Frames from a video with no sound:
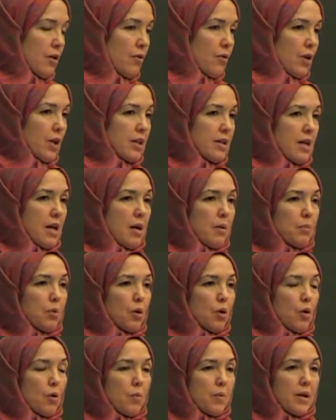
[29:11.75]
For
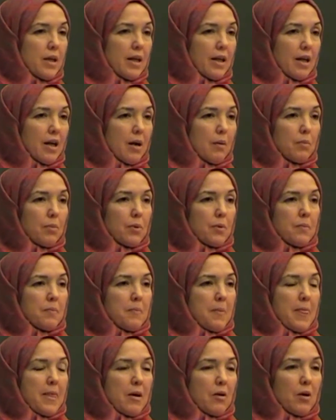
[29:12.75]
example, opening up,
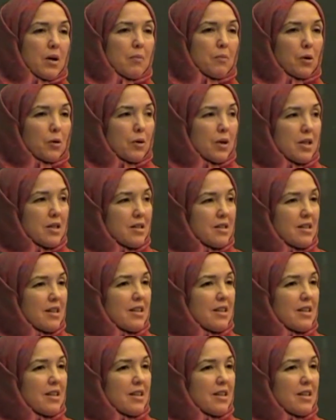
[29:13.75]
immigrants.